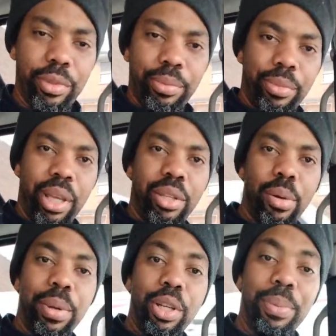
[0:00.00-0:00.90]
Right. And
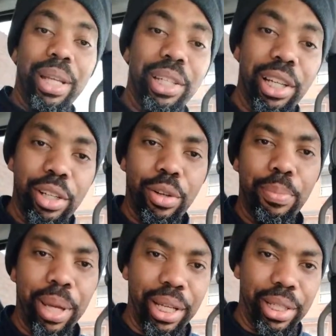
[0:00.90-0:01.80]
so I'm gonna do. I'm actually gonna do
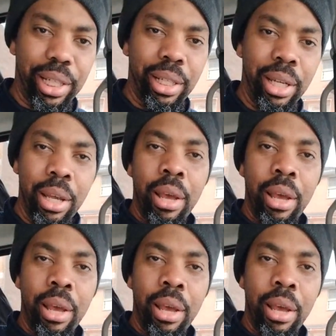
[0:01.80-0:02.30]
a painting.